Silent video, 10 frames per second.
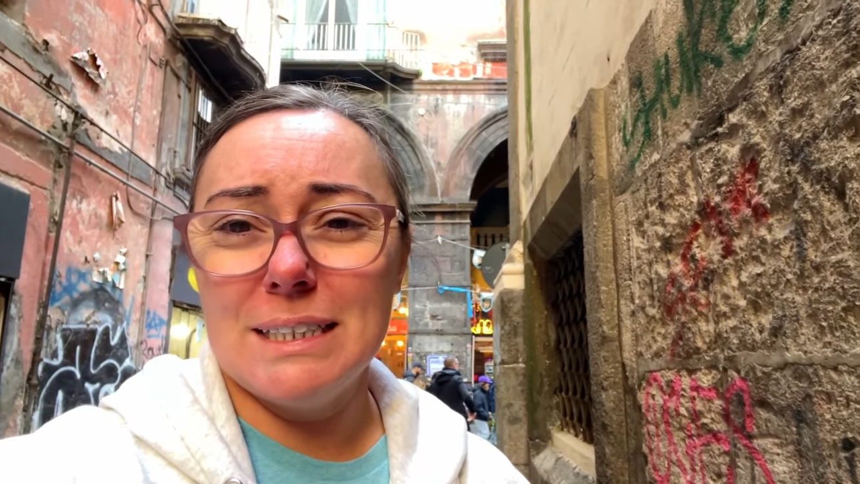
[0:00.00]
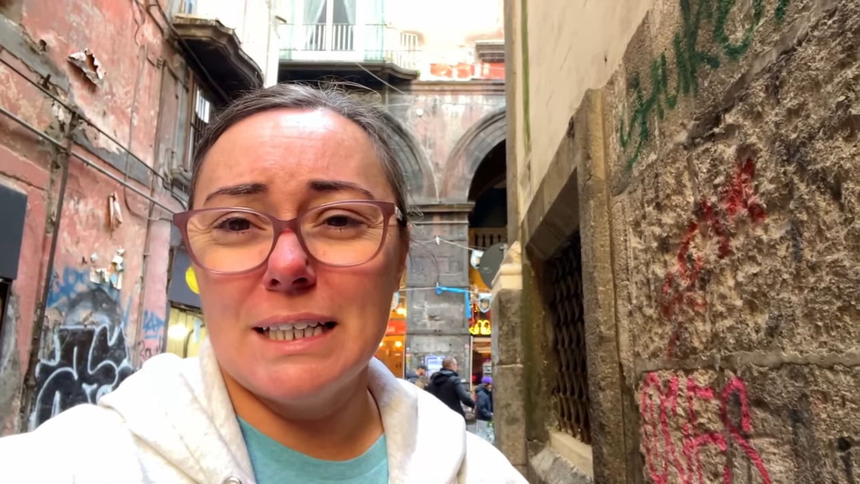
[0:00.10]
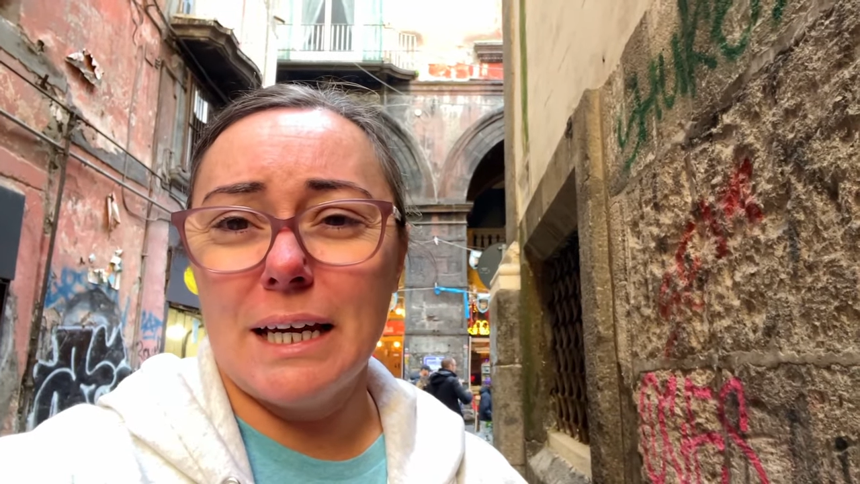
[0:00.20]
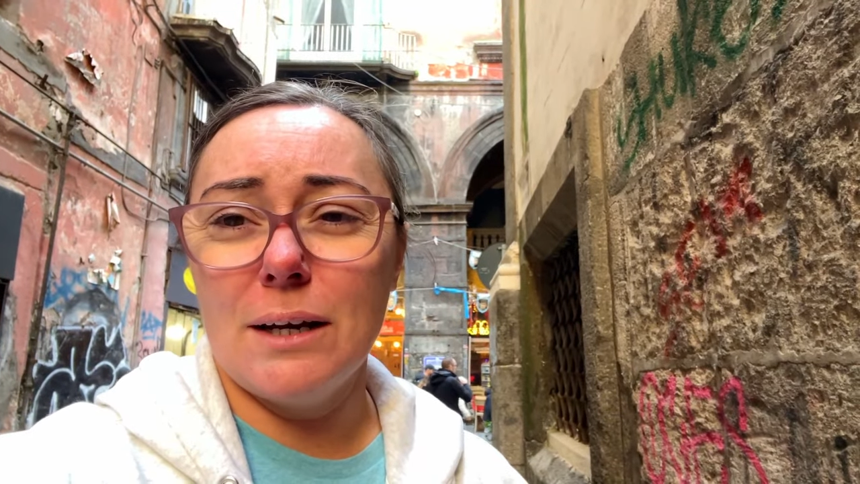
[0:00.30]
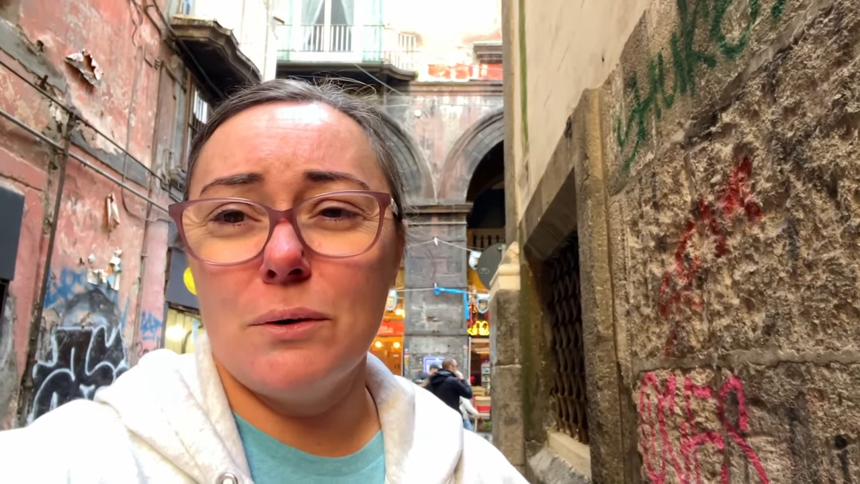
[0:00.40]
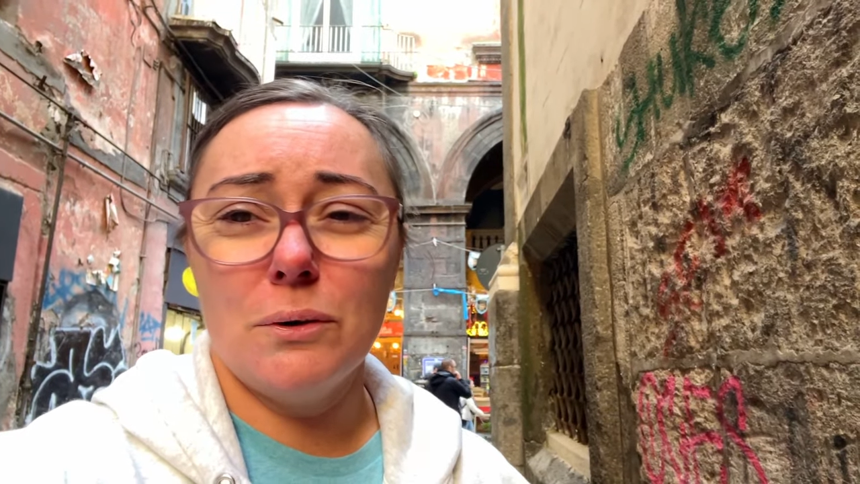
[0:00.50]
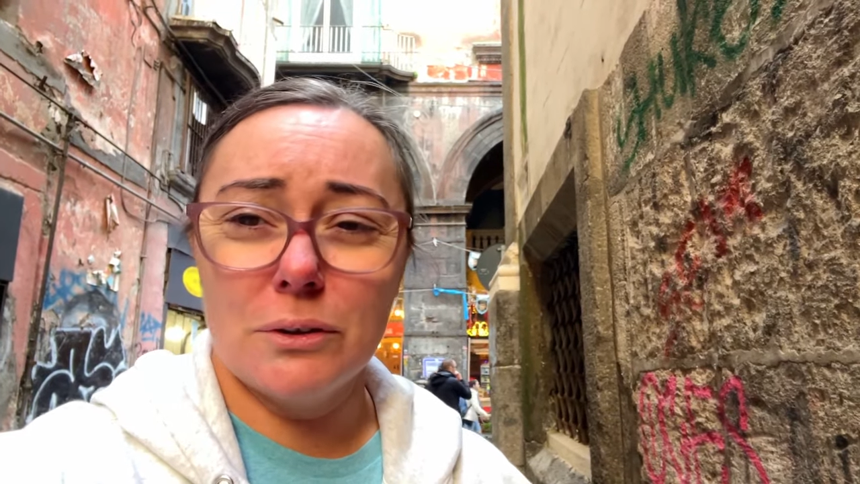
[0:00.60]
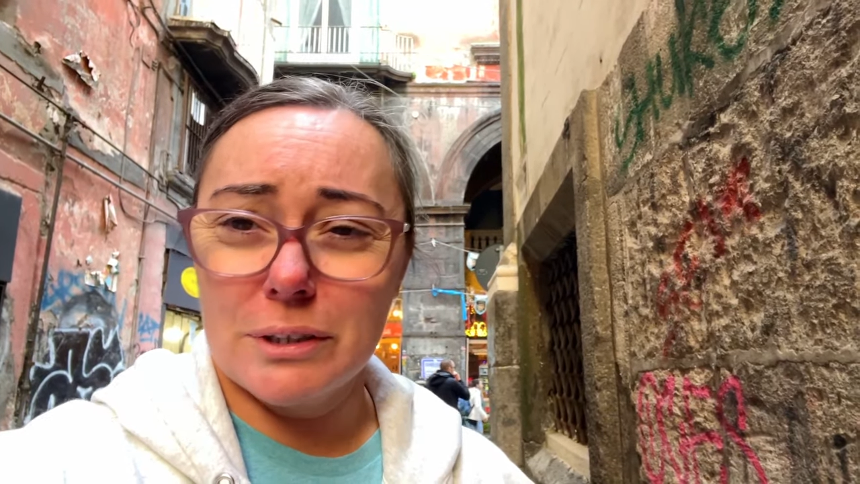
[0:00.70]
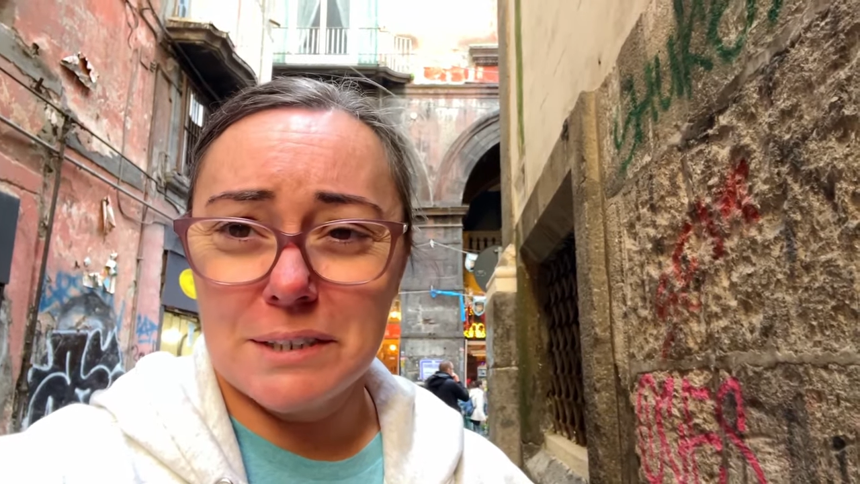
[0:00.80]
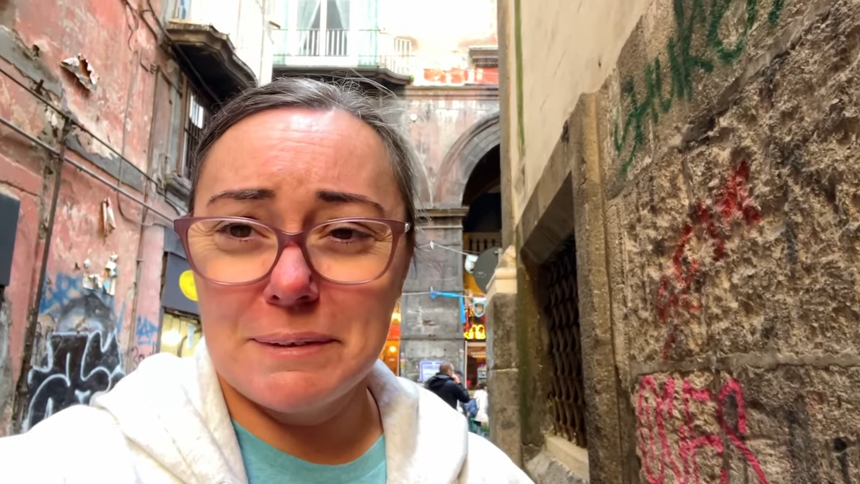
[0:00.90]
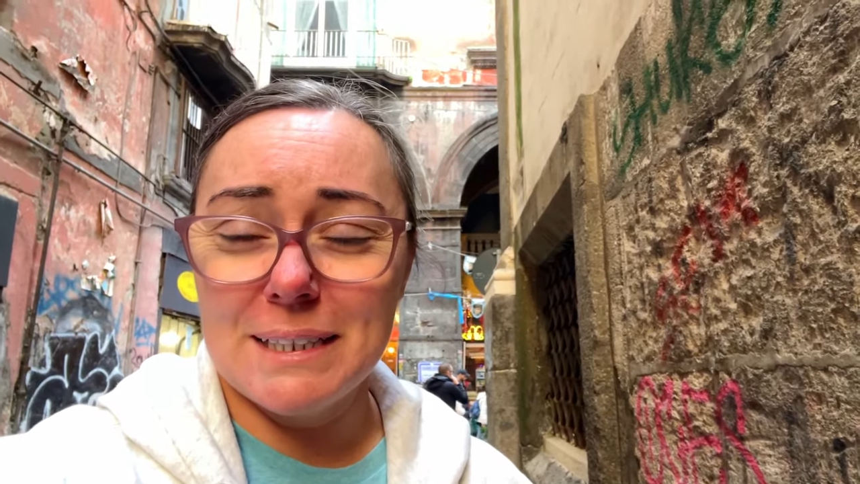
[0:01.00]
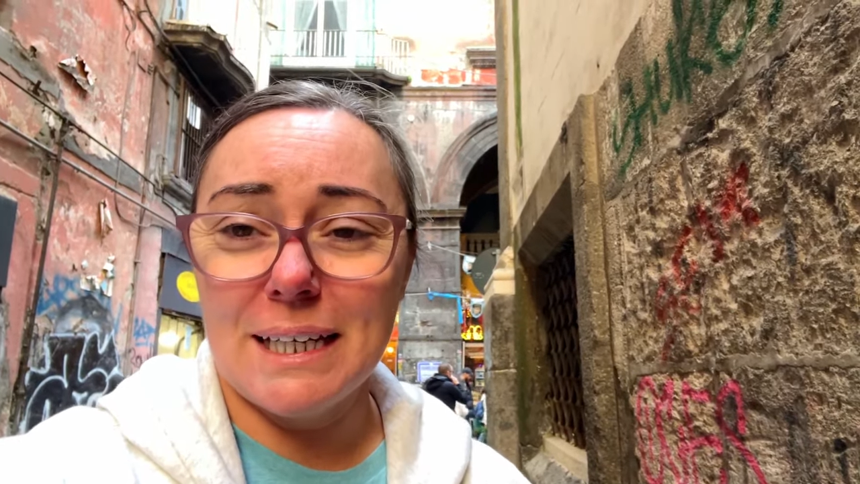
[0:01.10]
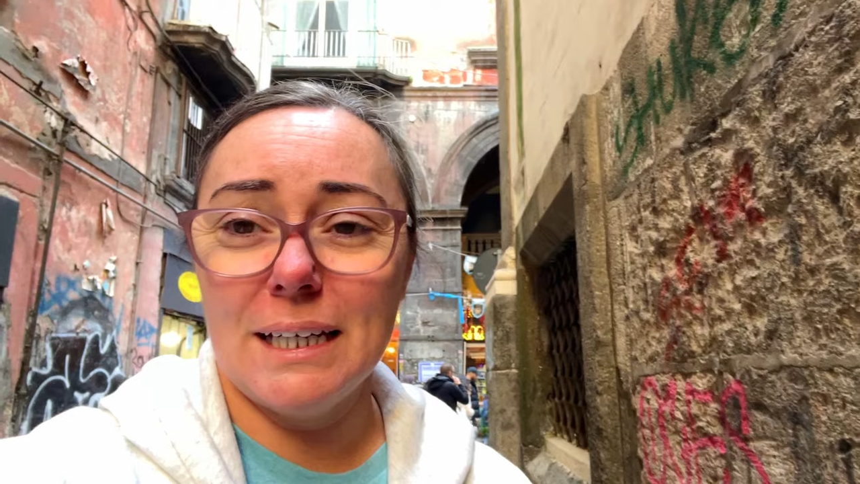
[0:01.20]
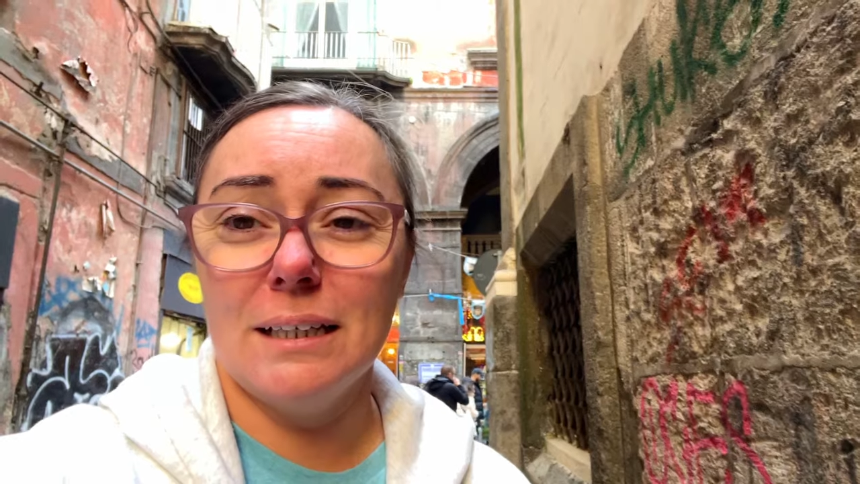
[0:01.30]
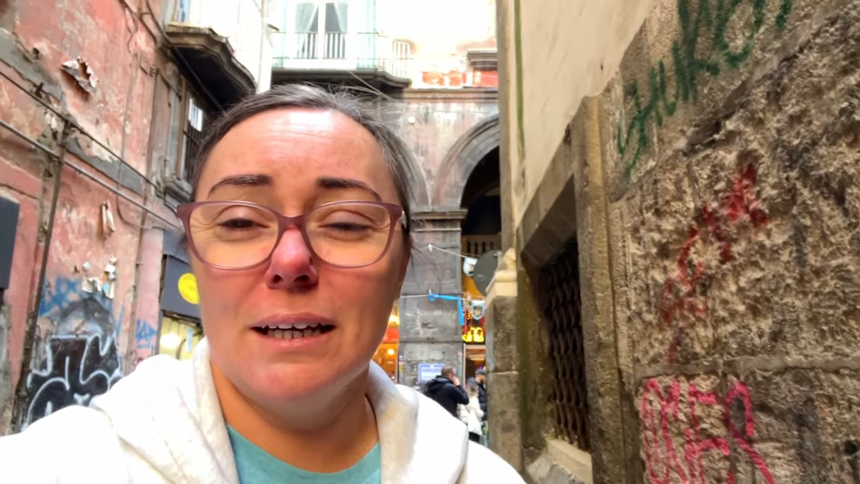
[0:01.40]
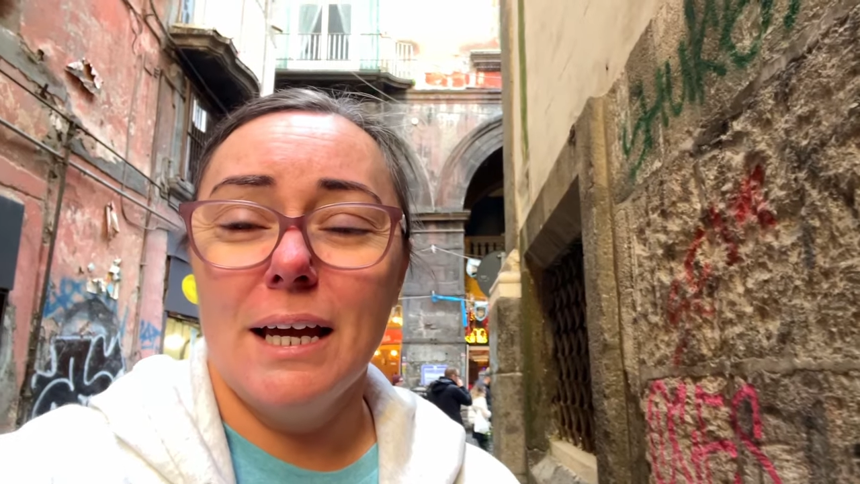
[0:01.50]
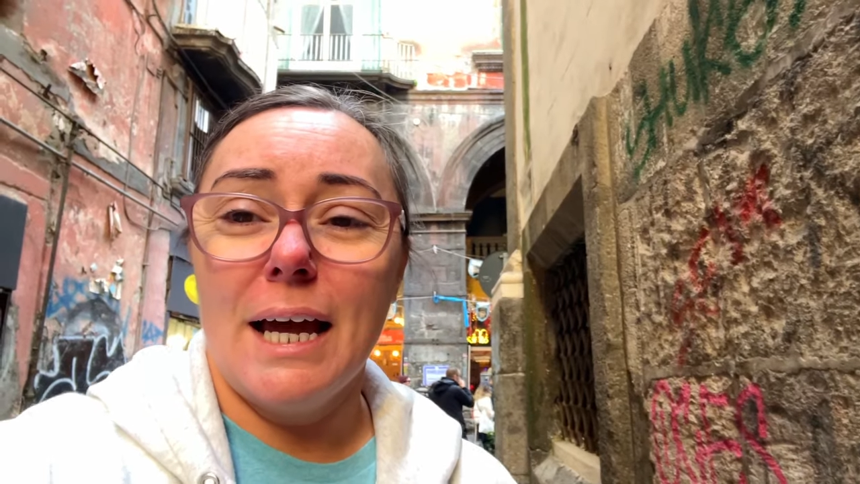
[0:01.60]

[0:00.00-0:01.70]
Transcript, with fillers: set or Christmas scene,